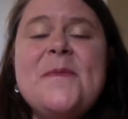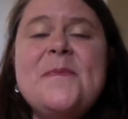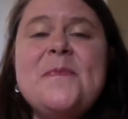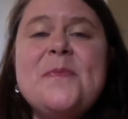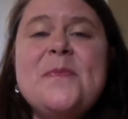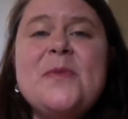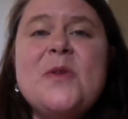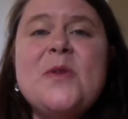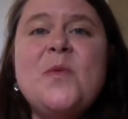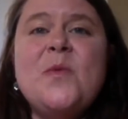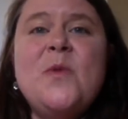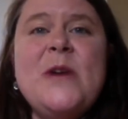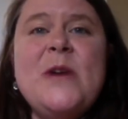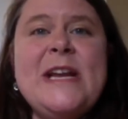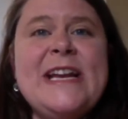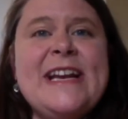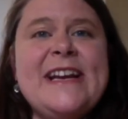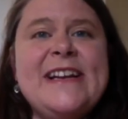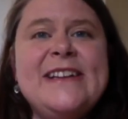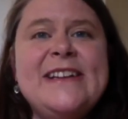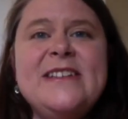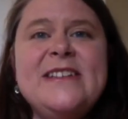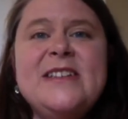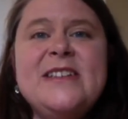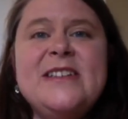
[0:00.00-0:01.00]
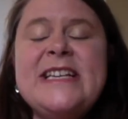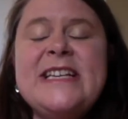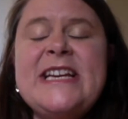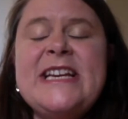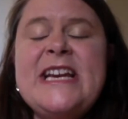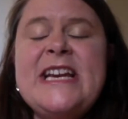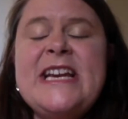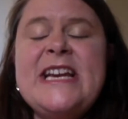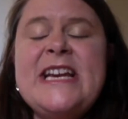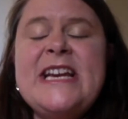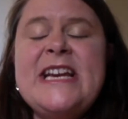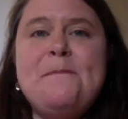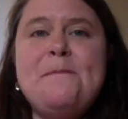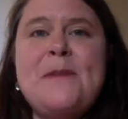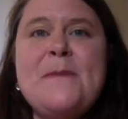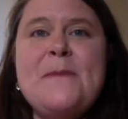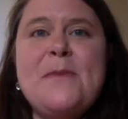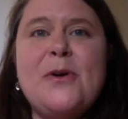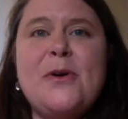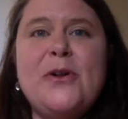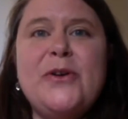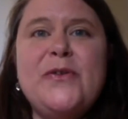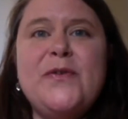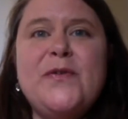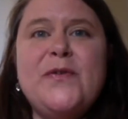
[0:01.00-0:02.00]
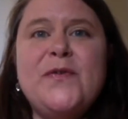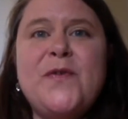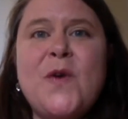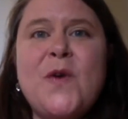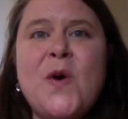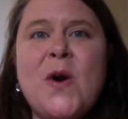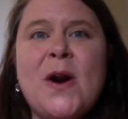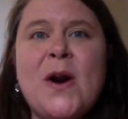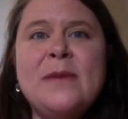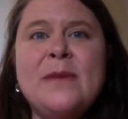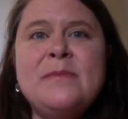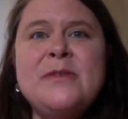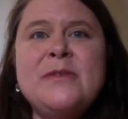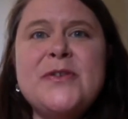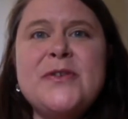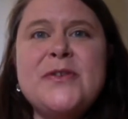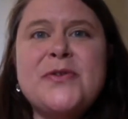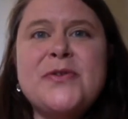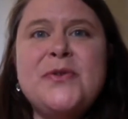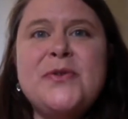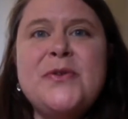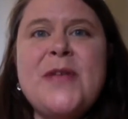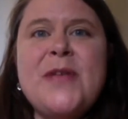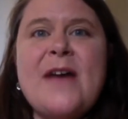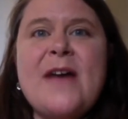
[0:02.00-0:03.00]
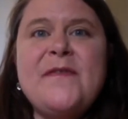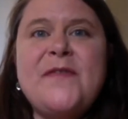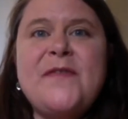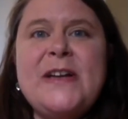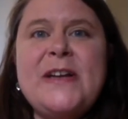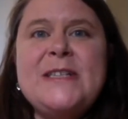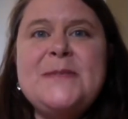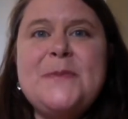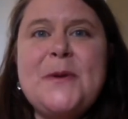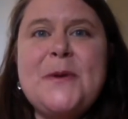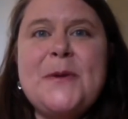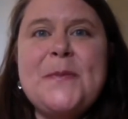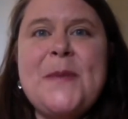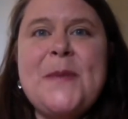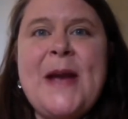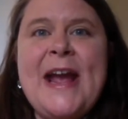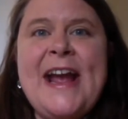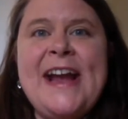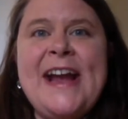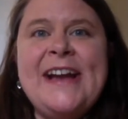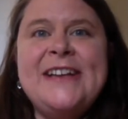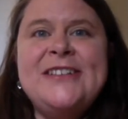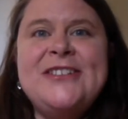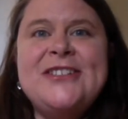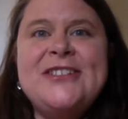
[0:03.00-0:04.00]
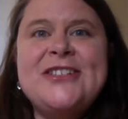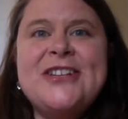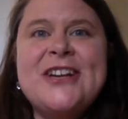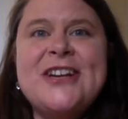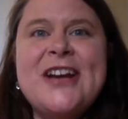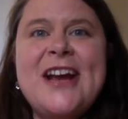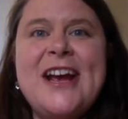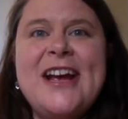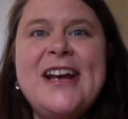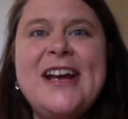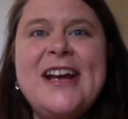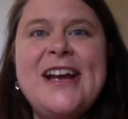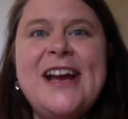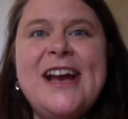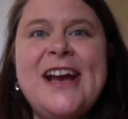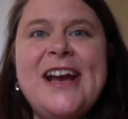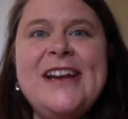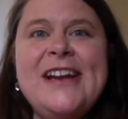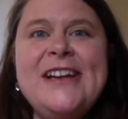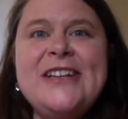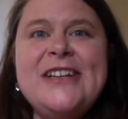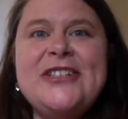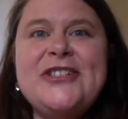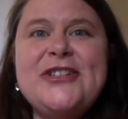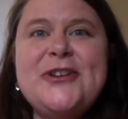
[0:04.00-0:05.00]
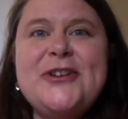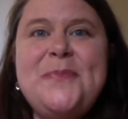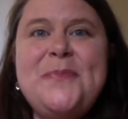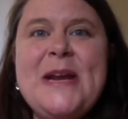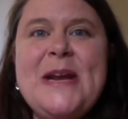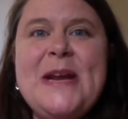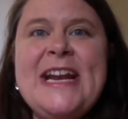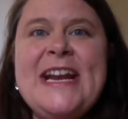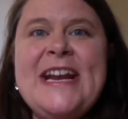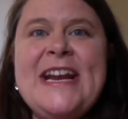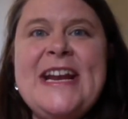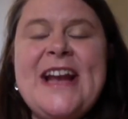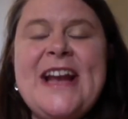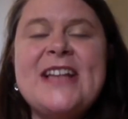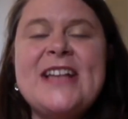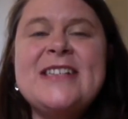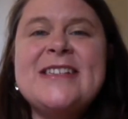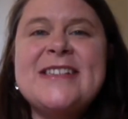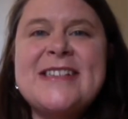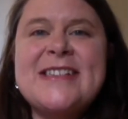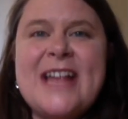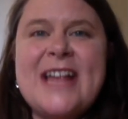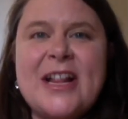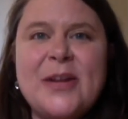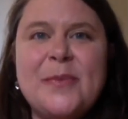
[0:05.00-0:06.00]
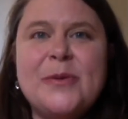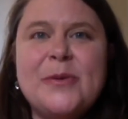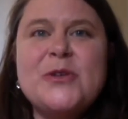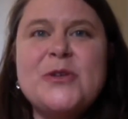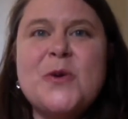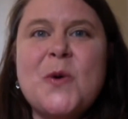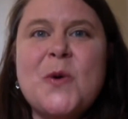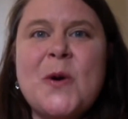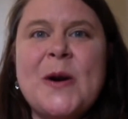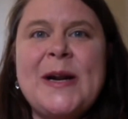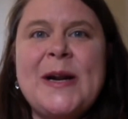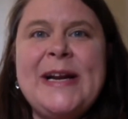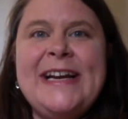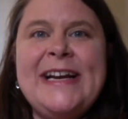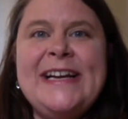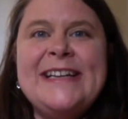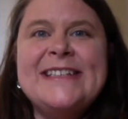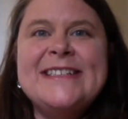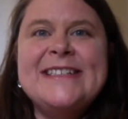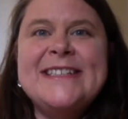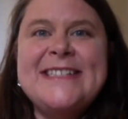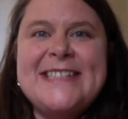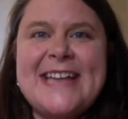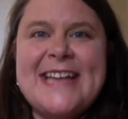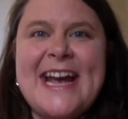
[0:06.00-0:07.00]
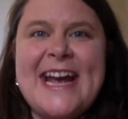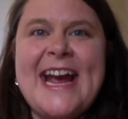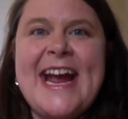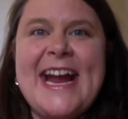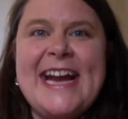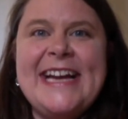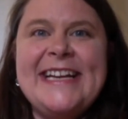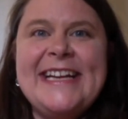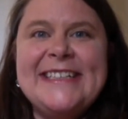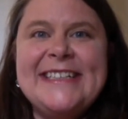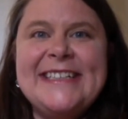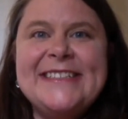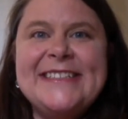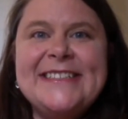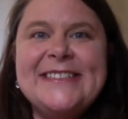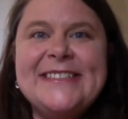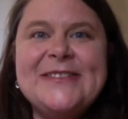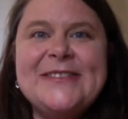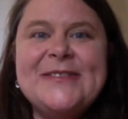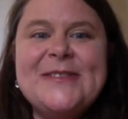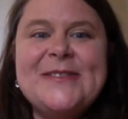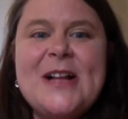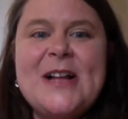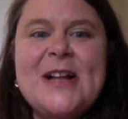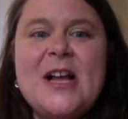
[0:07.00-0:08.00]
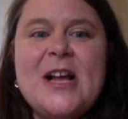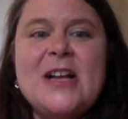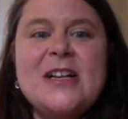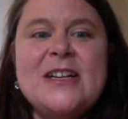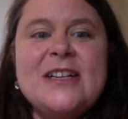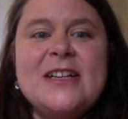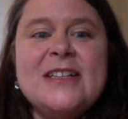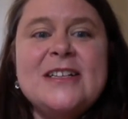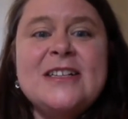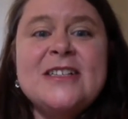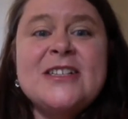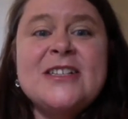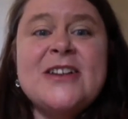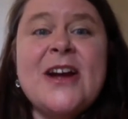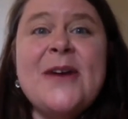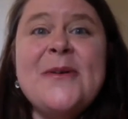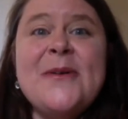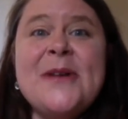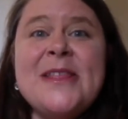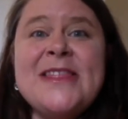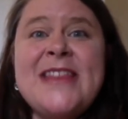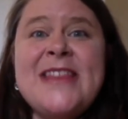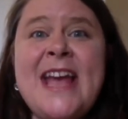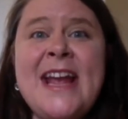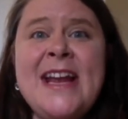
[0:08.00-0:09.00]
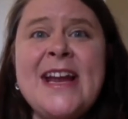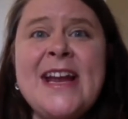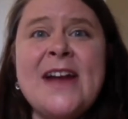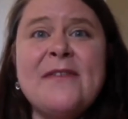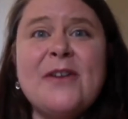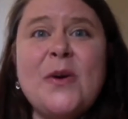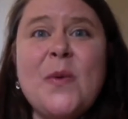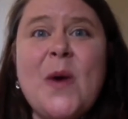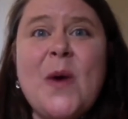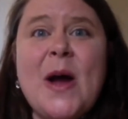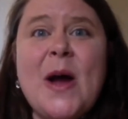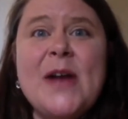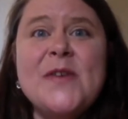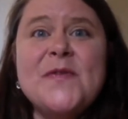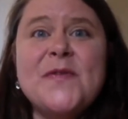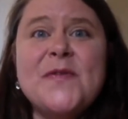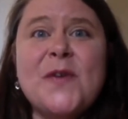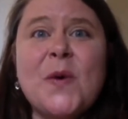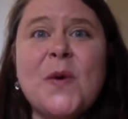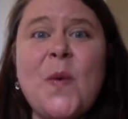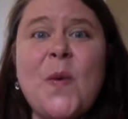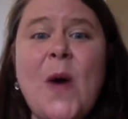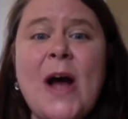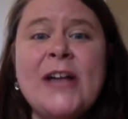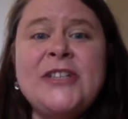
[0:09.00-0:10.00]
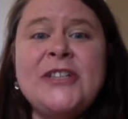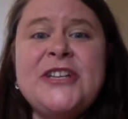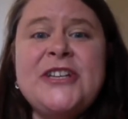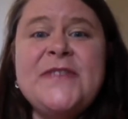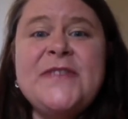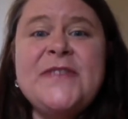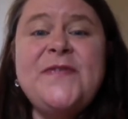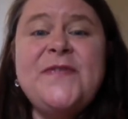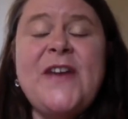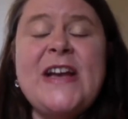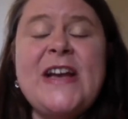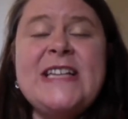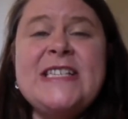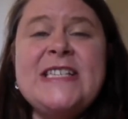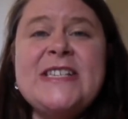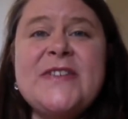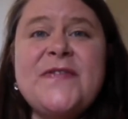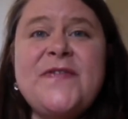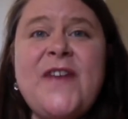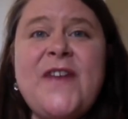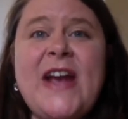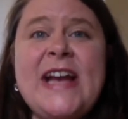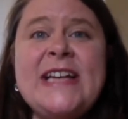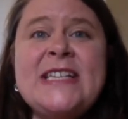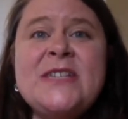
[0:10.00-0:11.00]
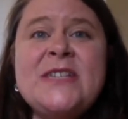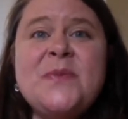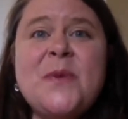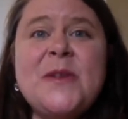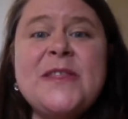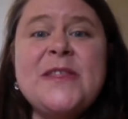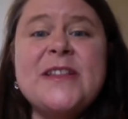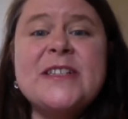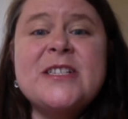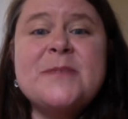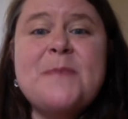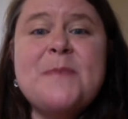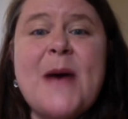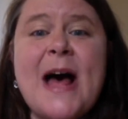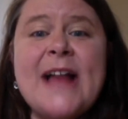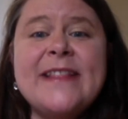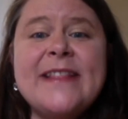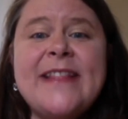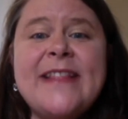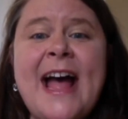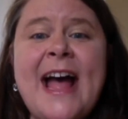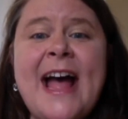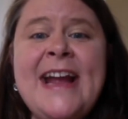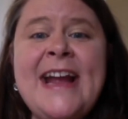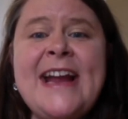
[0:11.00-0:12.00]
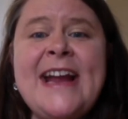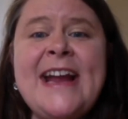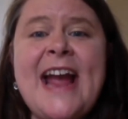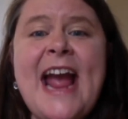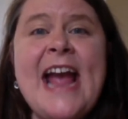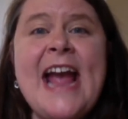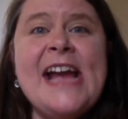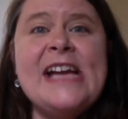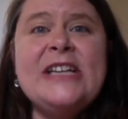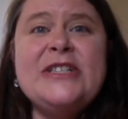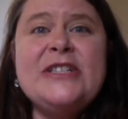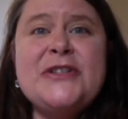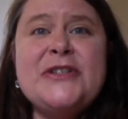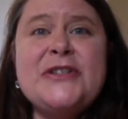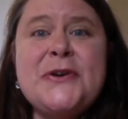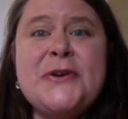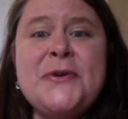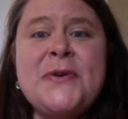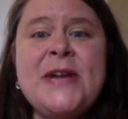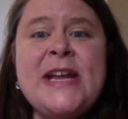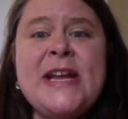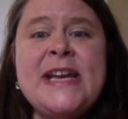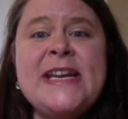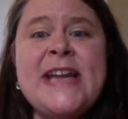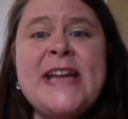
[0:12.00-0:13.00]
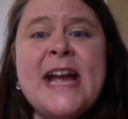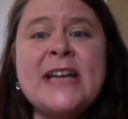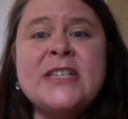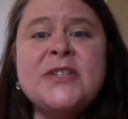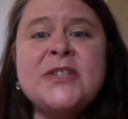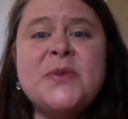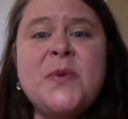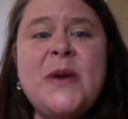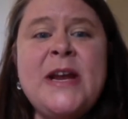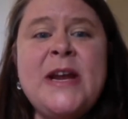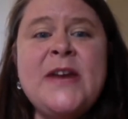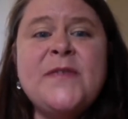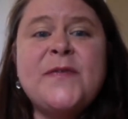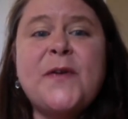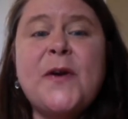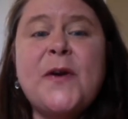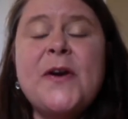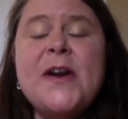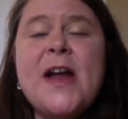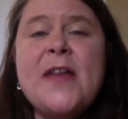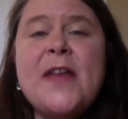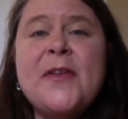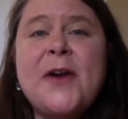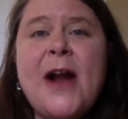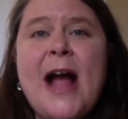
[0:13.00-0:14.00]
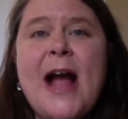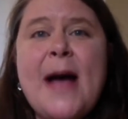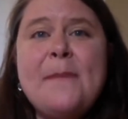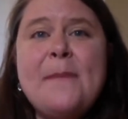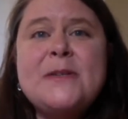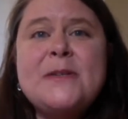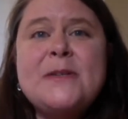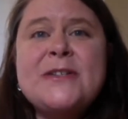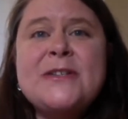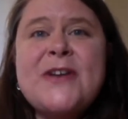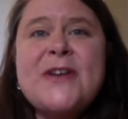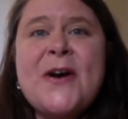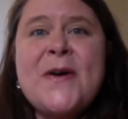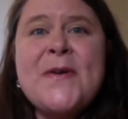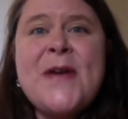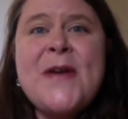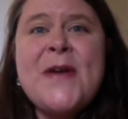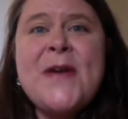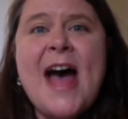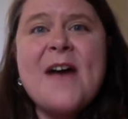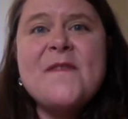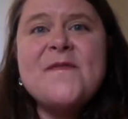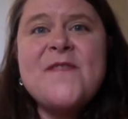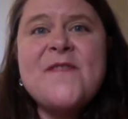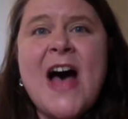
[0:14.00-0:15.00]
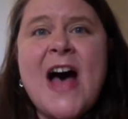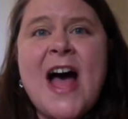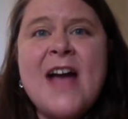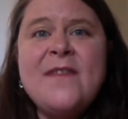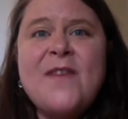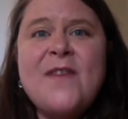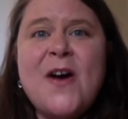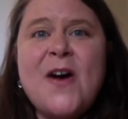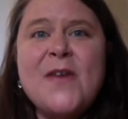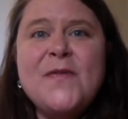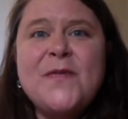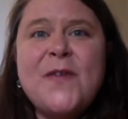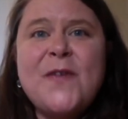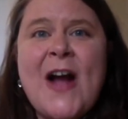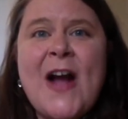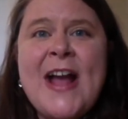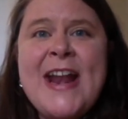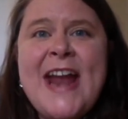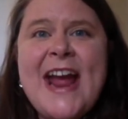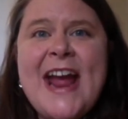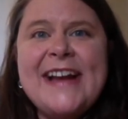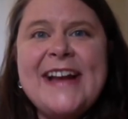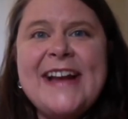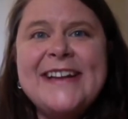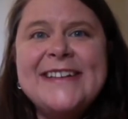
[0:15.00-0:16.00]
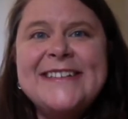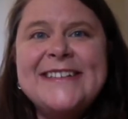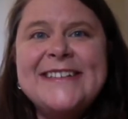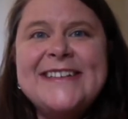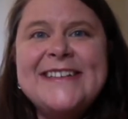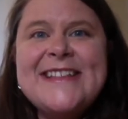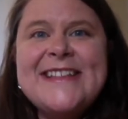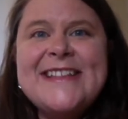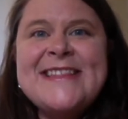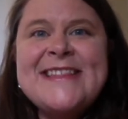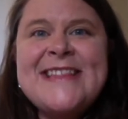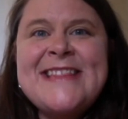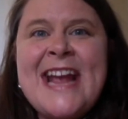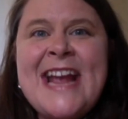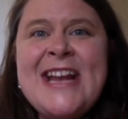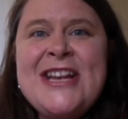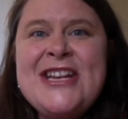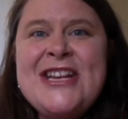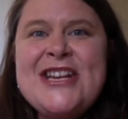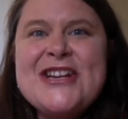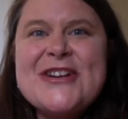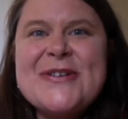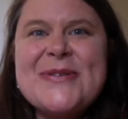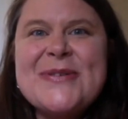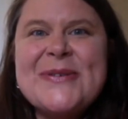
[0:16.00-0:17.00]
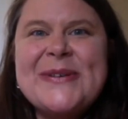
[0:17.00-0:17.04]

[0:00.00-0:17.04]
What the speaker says: we can keep people informed through that Facebook page, and it should be a celebratory day. So I want to thank everyone for watching Face to Face with the Spotlight, and tune in next week for another episode at 5 on Friday. Thank you.